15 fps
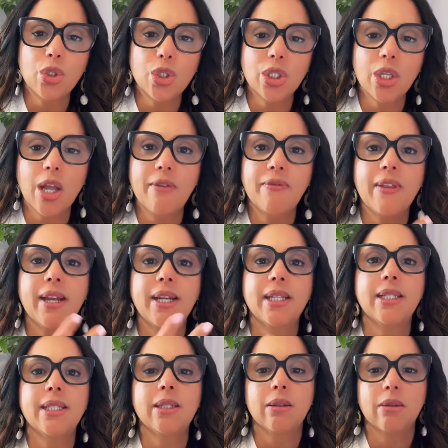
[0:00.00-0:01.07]
stuff that
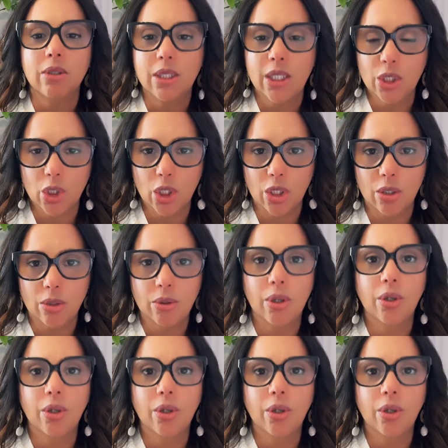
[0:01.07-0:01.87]
is digital,